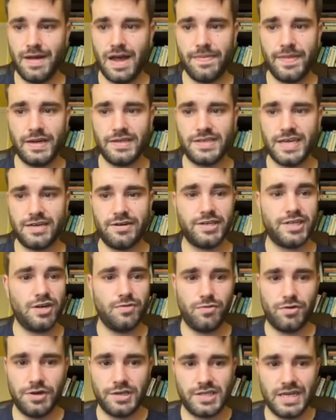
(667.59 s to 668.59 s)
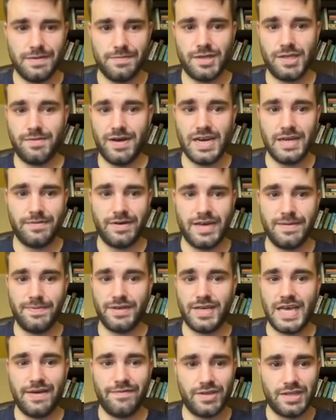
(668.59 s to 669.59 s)
and then said, I don't want to sleep with you anyway, but
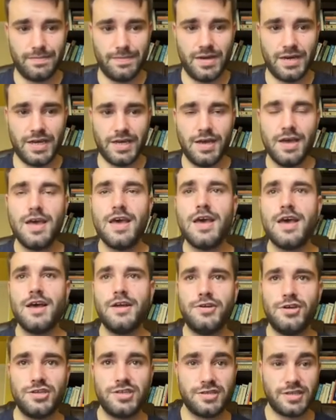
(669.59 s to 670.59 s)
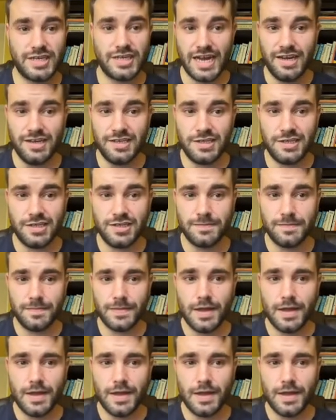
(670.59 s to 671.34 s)
gave her the money, just as a test.